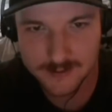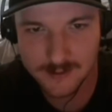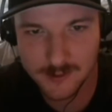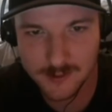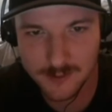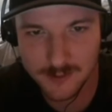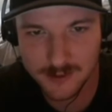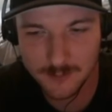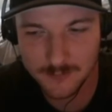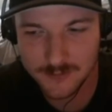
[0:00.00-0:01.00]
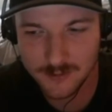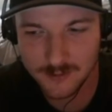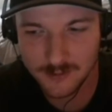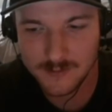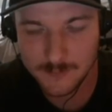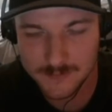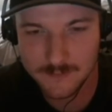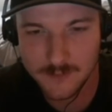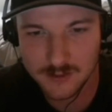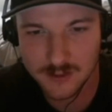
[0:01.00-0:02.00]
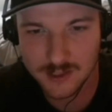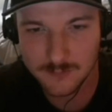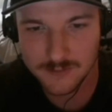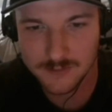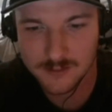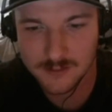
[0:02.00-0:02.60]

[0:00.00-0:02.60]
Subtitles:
when it comes to specific claims.